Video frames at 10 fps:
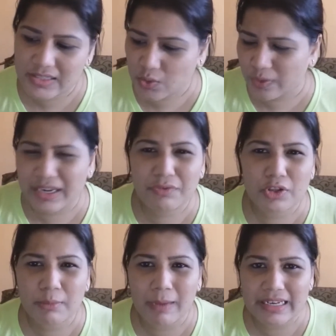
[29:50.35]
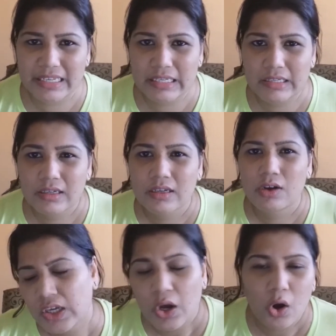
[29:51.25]
it's only for the money
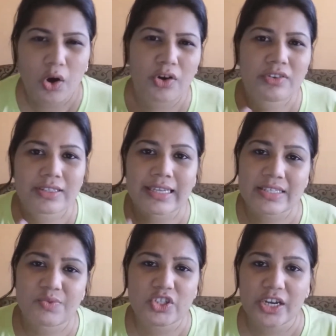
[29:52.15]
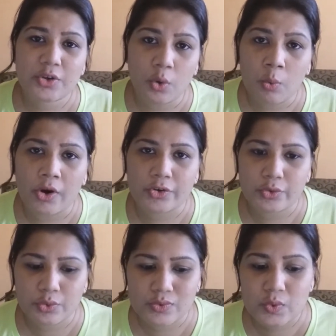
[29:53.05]
or the things which I don't want
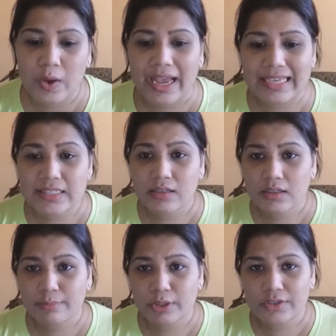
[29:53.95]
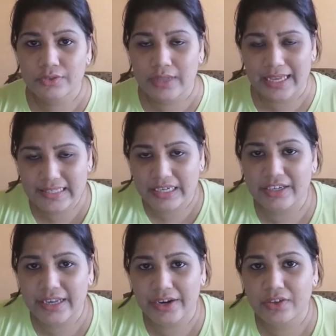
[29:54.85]
to do. So as a person, as a
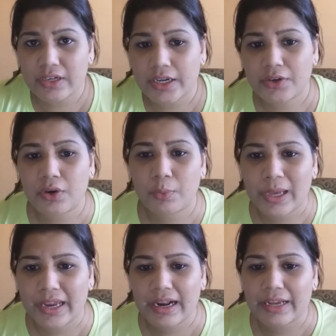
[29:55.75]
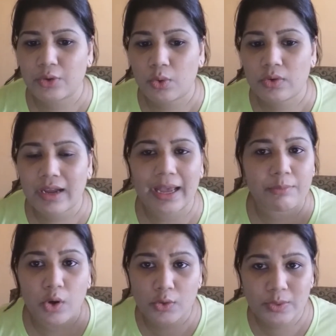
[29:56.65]
content creator, where
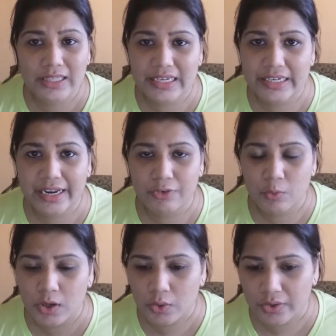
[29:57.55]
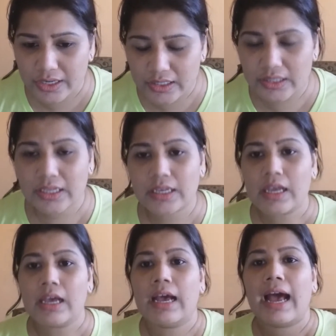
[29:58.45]
I'm not with any network or
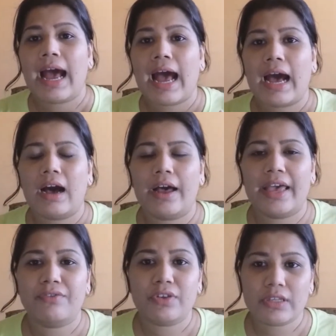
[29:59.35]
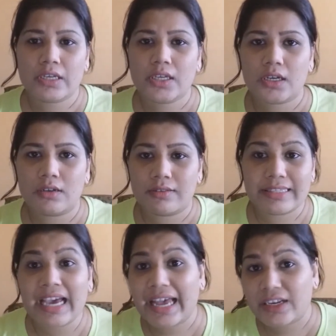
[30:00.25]
anything, everything,
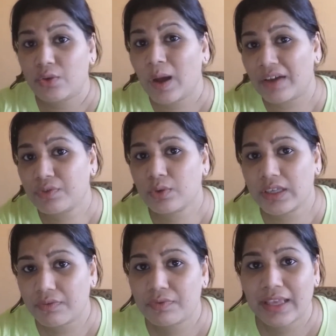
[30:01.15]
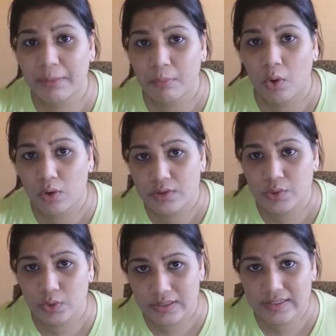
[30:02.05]
yeah, and you have to give them
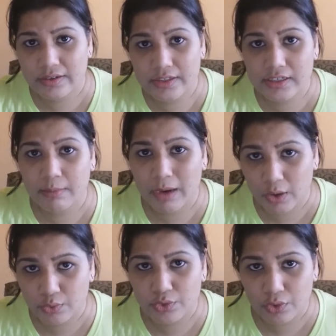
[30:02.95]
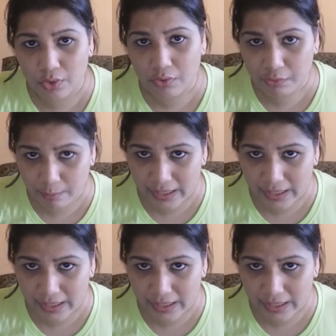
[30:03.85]
also a certain amount of